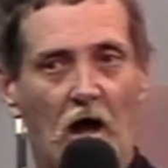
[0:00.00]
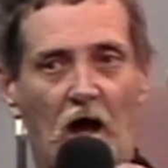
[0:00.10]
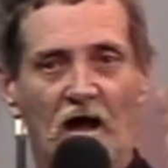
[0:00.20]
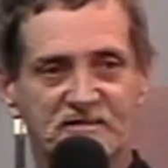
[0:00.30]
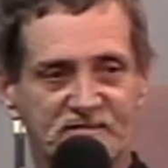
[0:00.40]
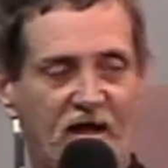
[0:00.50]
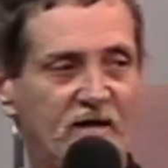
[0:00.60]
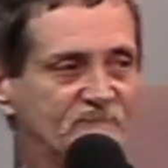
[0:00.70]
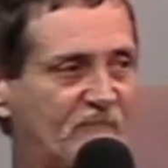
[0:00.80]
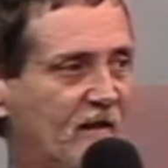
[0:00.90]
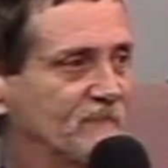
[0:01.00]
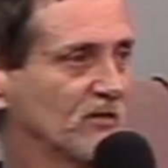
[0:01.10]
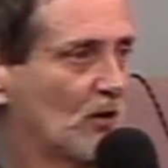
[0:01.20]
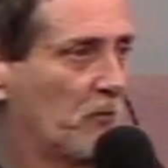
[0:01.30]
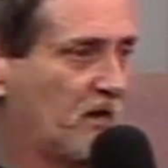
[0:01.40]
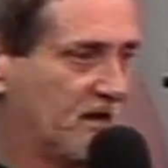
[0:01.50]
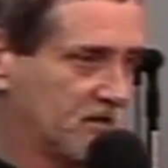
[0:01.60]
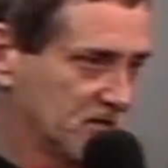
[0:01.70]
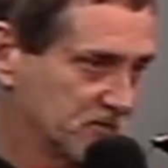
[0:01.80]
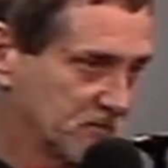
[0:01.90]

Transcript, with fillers: I stayed faithful and obedient.